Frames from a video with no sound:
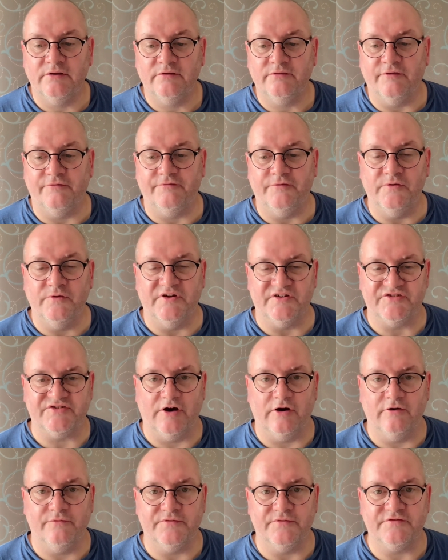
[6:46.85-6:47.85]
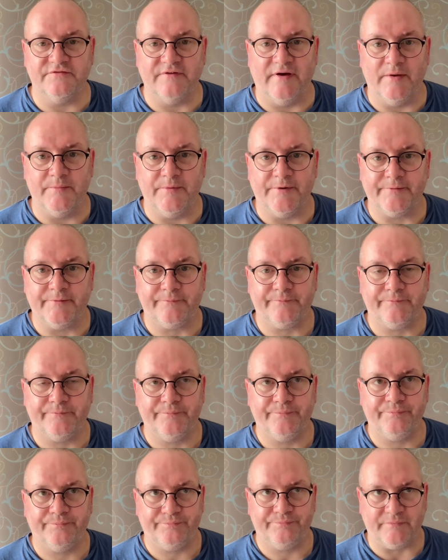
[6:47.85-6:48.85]
The food itself was fab.
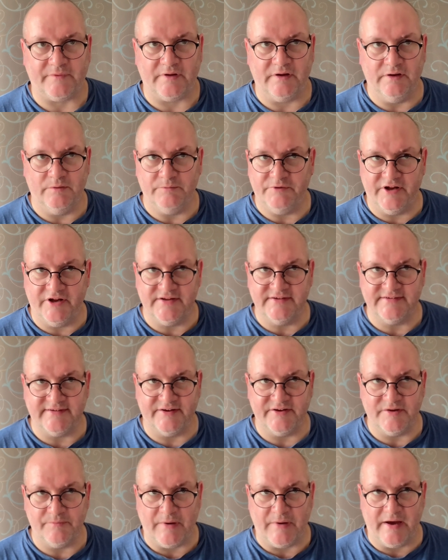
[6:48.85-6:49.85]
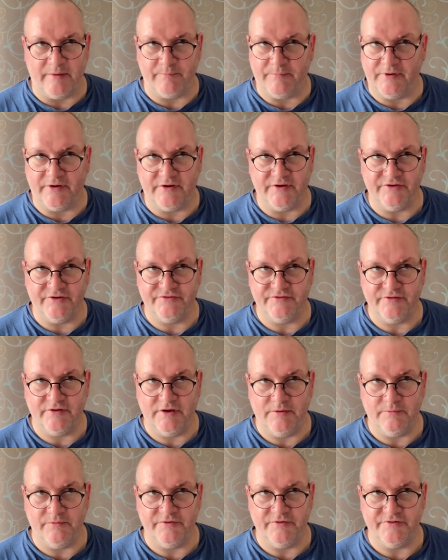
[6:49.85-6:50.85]
We didn't send it back because
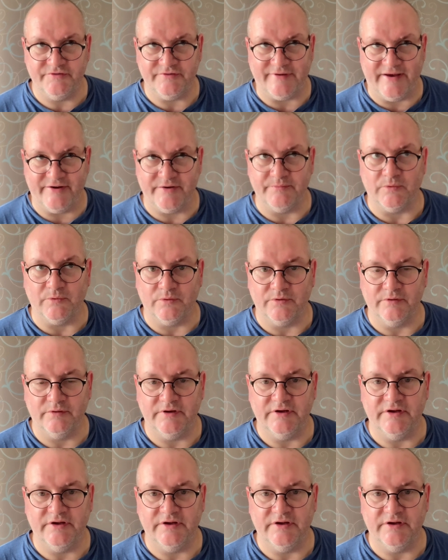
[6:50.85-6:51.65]
it was edible.